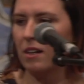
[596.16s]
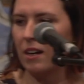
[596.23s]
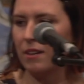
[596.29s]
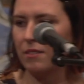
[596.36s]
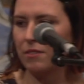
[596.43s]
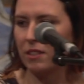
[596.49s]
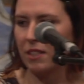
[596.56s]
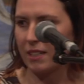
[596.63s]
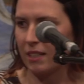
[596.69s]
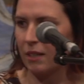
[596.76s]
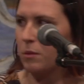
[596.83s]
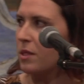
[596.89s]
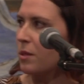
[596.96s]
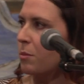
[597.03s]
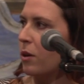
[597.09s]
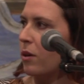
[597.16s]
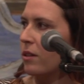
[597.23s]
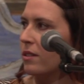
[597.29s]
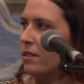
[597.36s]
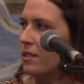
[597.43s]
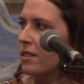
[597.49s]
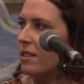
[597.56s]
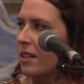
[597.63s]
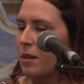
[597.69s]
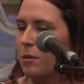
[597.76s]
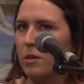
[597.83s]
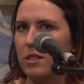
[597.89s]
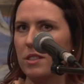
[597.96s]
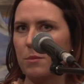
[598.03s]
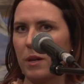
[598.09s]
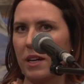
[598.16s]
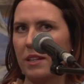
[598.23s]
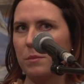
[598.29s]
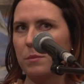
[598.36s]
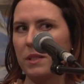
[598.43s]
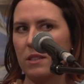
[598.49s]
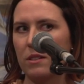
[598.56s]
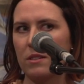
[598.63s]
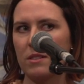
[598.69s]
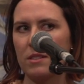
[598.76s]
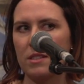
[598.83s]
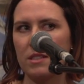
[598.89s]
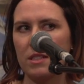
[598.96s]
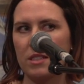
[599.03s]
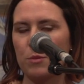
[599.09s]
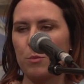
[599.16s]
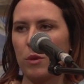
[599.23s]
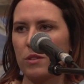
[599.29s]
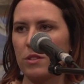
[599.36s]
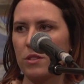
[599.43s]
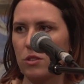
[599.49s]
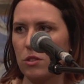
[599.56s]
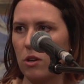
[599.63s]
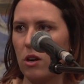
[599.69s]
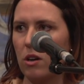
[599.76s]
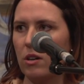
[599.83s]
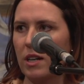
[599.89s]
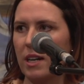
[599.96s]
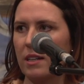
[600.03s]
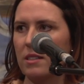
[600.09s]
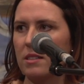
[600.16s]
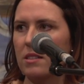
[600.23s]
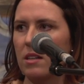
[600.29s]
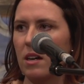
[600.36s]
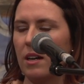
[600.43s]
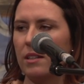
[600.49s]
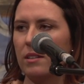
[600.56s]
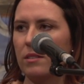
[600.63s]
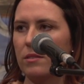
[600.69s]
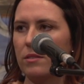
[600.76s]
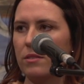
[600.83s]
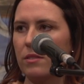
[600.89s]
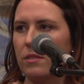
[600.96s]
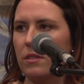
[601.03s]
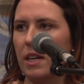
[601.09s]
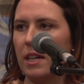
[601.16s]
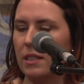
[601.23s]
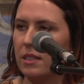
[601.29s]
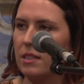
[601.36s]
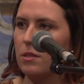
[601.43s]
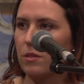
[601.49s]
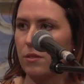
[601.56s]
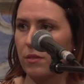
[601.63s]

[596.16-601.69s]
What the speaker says: I felt like that was the pose that I wanted to paint, because it's both strong and it's kind of, and it is